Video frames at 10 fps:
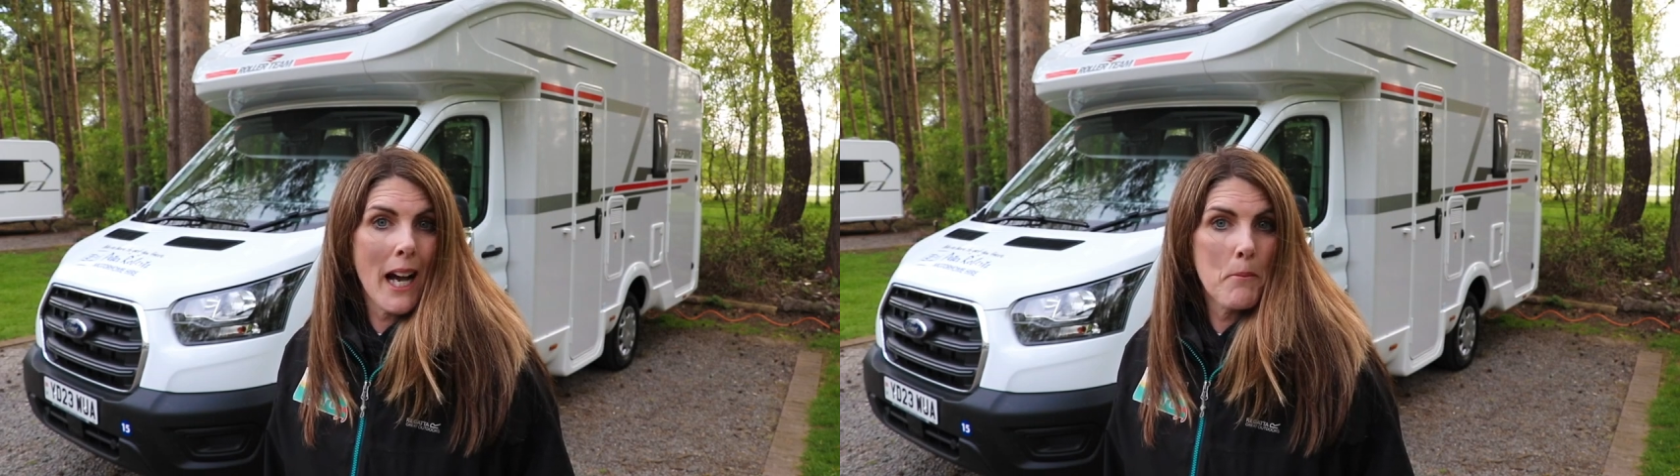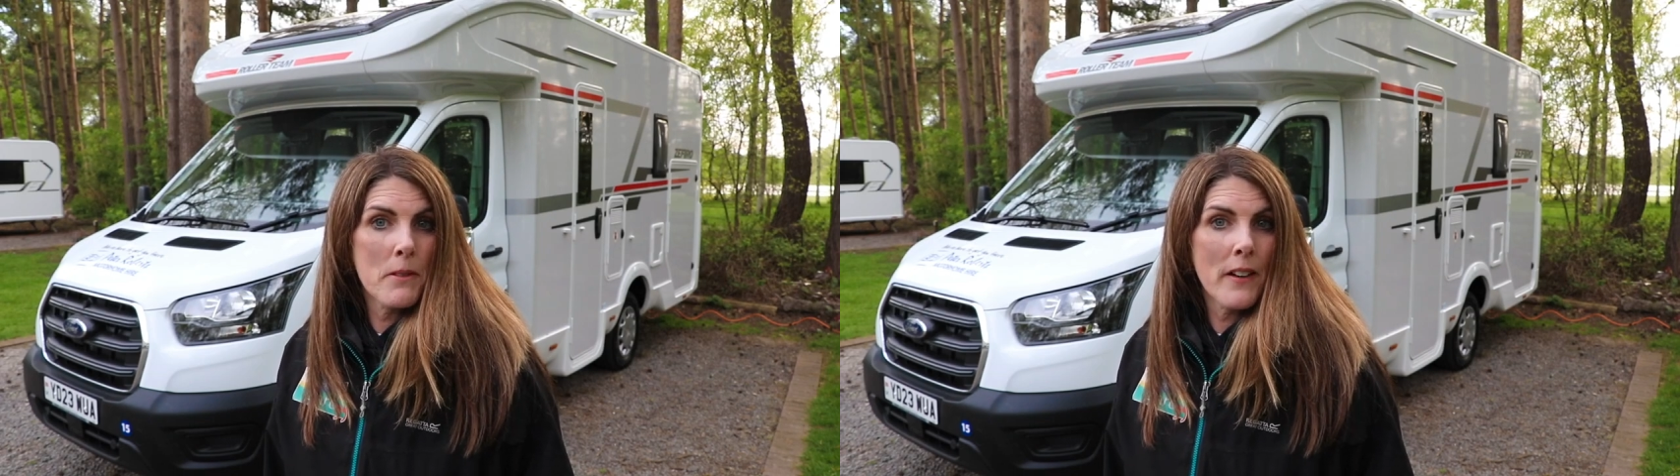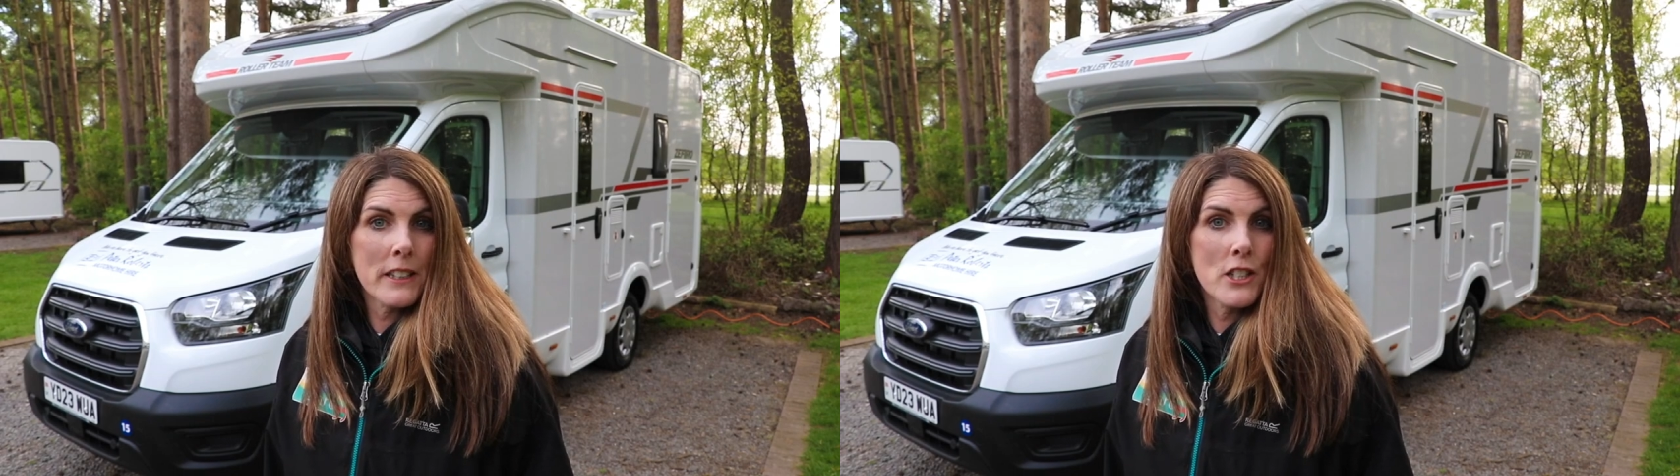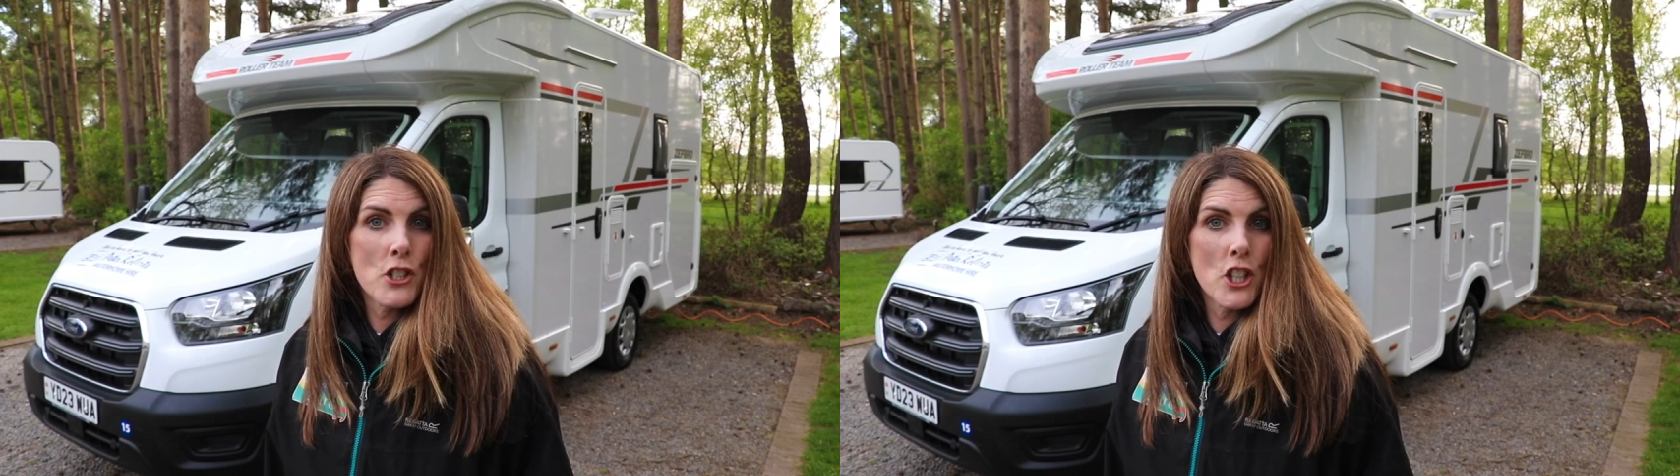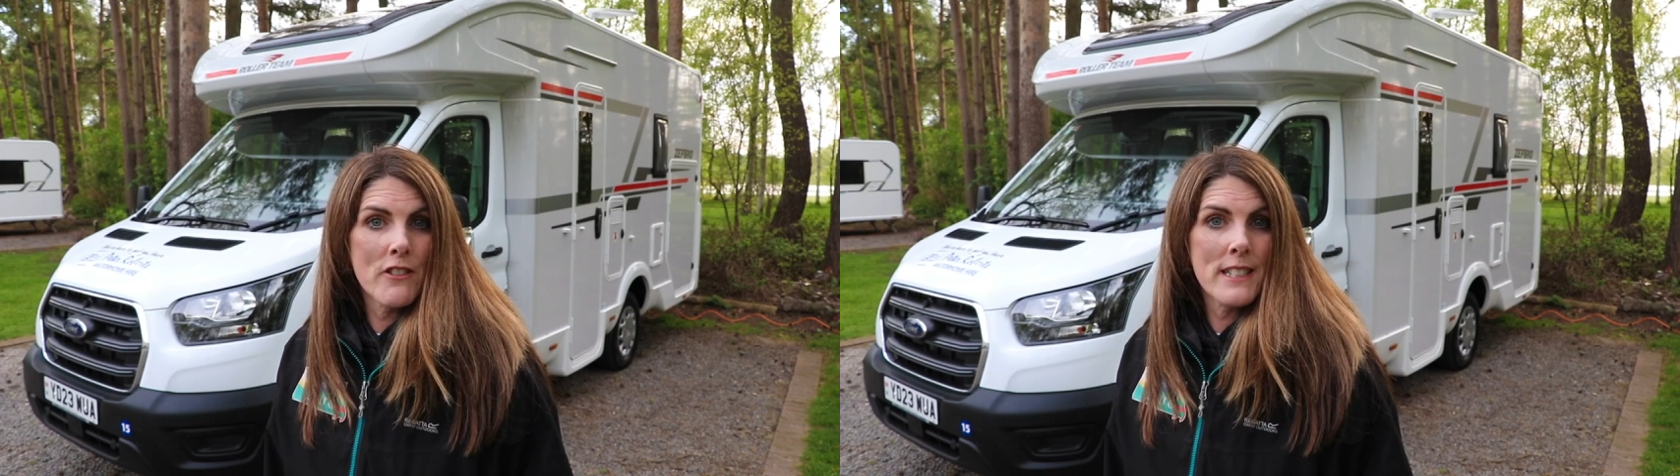campervan
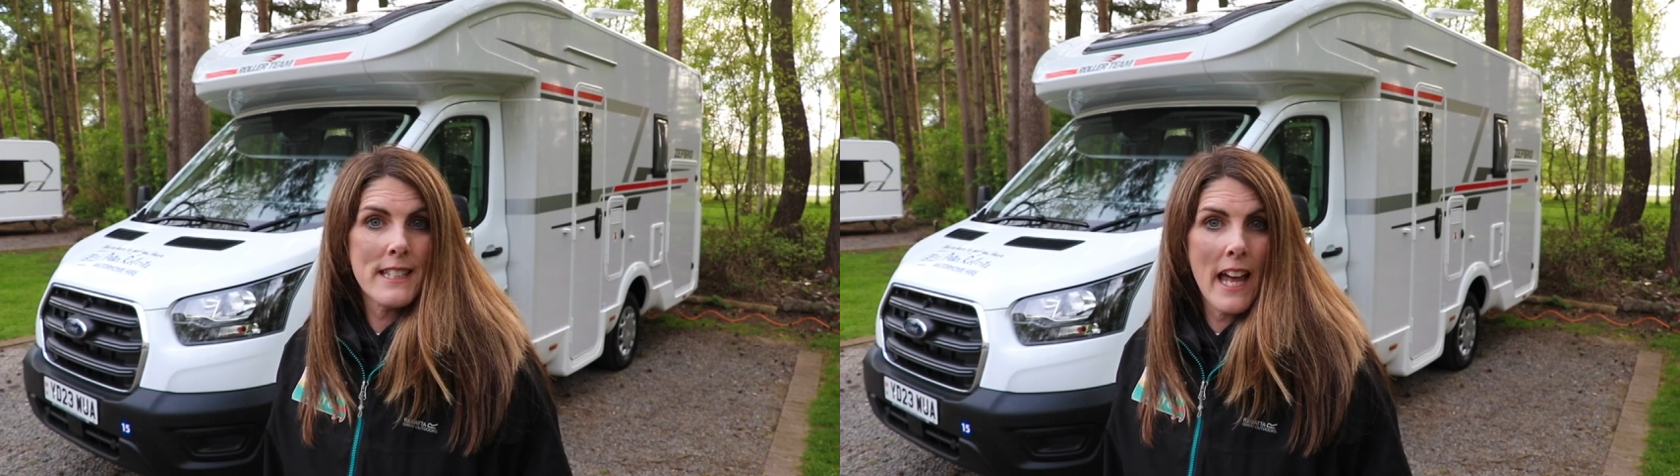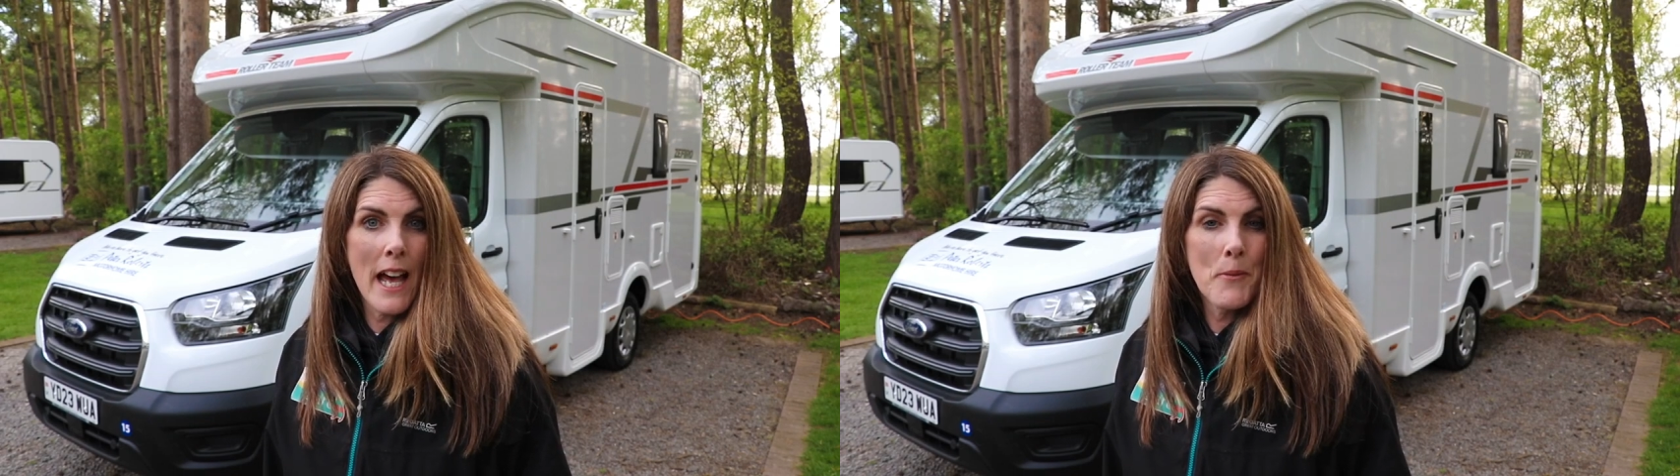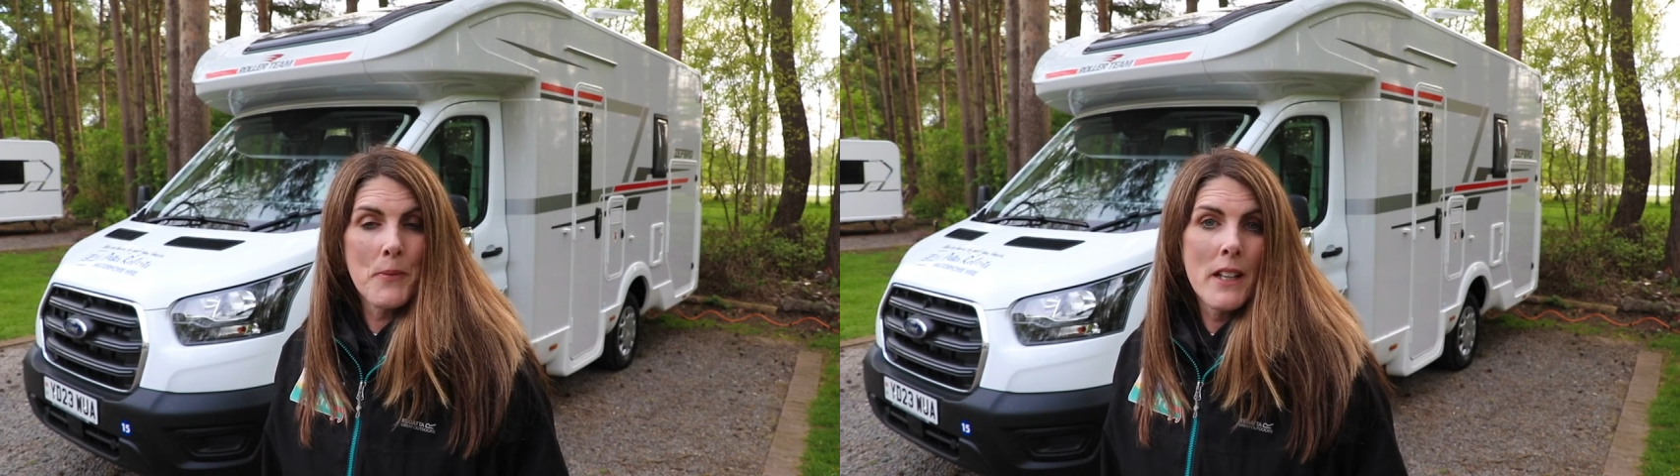insurance there.